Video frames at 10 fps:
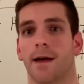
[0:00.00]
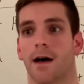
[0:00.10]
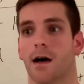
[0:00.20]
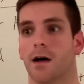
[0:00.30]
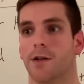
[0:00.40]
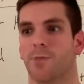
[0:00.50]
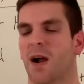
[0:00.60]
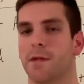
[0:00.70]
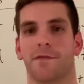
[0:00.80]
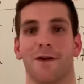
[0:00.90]
Uh, you're
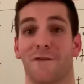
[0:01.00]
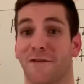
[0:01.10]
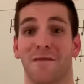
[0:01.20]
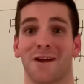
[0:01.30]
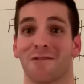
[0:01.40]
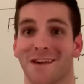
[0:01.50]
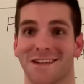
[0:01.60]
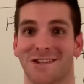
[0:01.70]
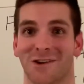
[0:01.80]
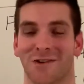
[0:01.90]
probably, if you're familiar with
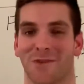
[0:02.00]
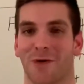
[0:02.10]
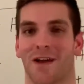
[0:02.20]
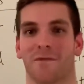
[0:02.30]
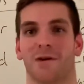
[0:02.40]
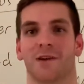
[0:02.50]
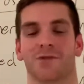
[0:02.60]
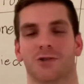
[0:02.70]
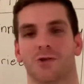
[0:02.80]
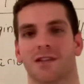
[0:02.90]
us, you're, you're probably familiar with
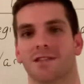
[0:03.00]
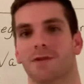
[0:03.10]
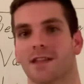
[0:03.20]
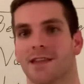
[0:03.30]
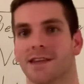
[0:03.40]
Julian Smith.